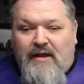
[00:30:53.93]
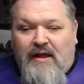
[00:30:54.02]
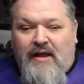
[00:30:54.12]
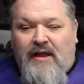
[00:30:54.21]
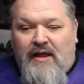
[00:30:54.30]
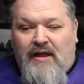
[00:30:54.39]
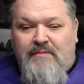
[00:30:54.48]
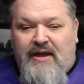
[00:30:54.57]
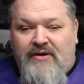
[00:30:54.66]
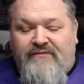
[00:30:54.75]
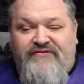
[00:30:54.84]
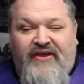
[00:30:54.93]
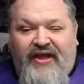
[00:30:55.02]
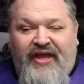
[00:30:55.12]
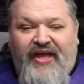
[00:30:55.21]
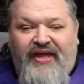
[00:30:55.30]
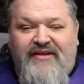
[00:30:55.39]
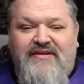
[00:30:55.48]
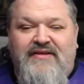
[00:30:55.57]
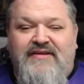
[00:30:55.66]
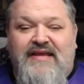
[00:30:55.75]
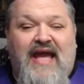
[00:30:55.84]
oh man of
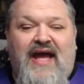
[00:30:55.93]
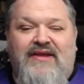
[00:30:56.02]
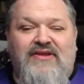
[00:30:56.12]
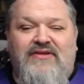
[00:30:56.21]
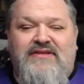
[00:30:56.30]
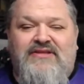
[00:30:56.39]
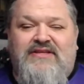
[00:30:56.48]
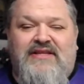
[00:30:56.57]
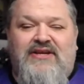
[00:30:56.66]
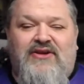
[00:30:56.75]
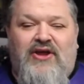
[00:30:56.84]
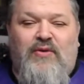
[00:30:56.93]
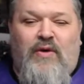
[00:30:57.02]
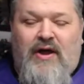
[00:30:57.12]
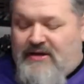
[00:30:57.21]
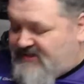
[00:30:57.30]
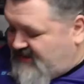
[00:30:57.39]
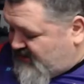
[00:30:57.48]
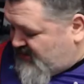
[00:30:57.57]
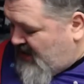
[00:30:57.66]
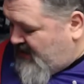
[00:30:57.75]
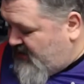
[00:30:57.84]
yeah, you delete it all you want. It still
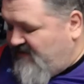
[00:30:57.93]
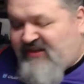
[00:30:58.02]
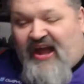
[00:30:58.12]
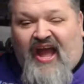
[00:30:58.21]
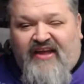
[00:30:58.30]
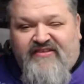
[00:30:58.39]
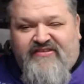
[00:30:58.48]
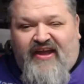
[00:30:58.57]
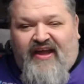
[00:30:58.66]
saw that you dead.